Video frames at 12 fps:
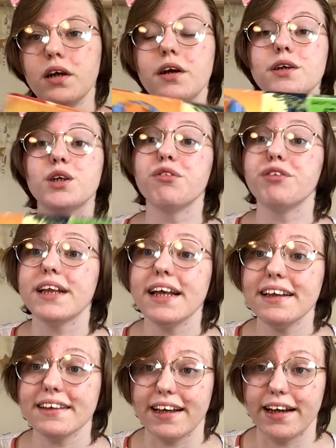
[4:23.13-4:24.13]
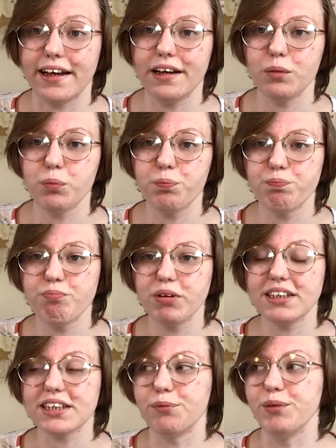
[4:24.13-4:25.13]
So if you'd like that, please
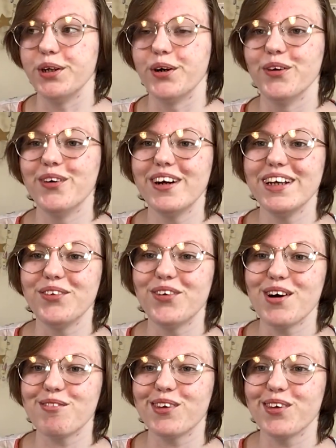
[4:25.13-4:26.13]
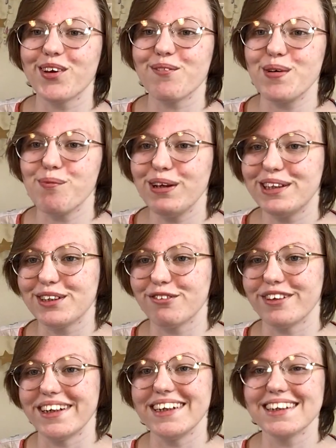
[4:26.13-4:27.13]
let me know. You don't have to look at my pizza
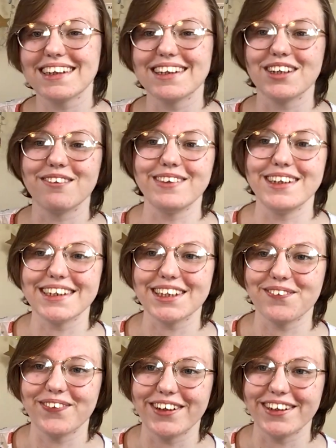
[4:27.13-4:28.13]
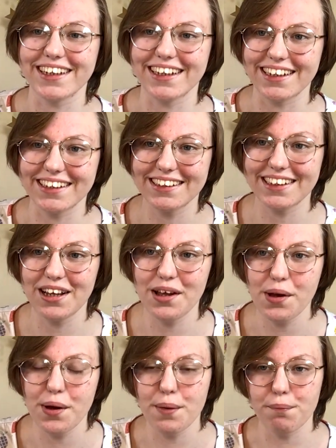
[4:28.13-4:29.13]
face because it'll be just a podcast,
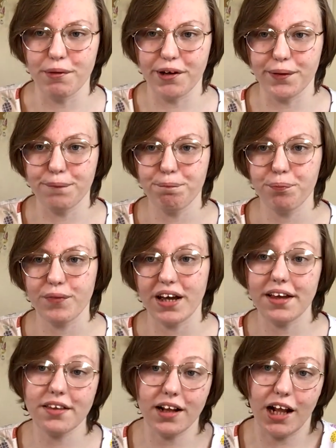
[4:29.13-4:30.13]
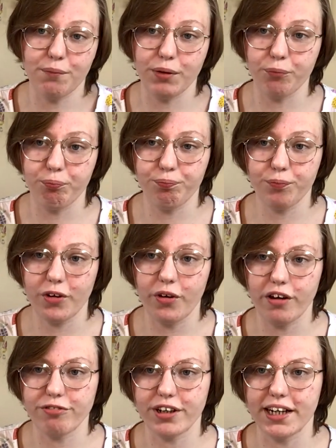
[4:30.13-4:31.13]
but I thought that'd be quite a
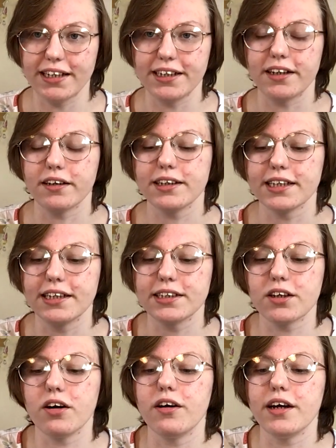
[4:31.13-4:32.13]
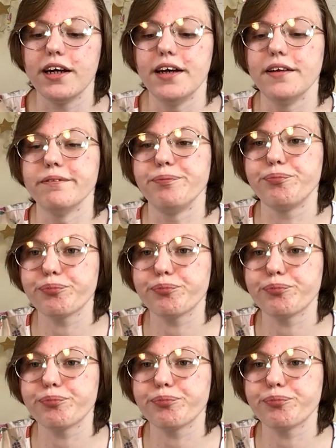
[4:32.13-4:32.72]
fun idea because I saw in